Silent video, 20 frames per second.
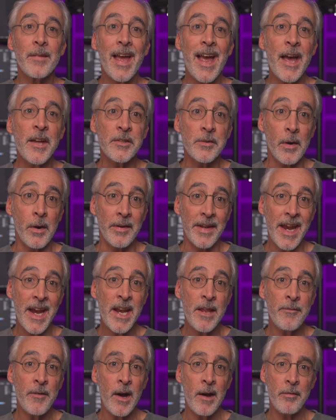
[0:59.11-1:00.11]
has around
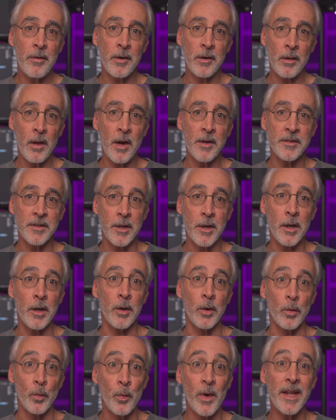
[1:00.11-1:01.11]
8,500 lines of
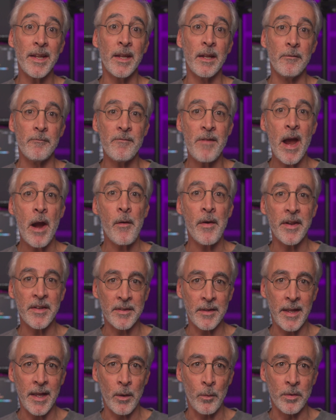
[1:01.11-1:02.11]
code written in various
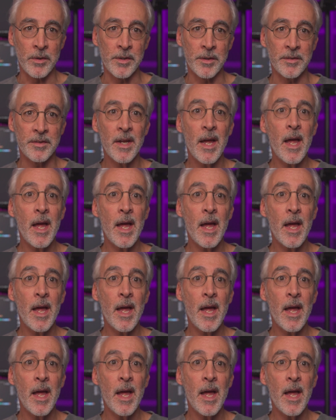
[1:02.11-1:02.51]
languages,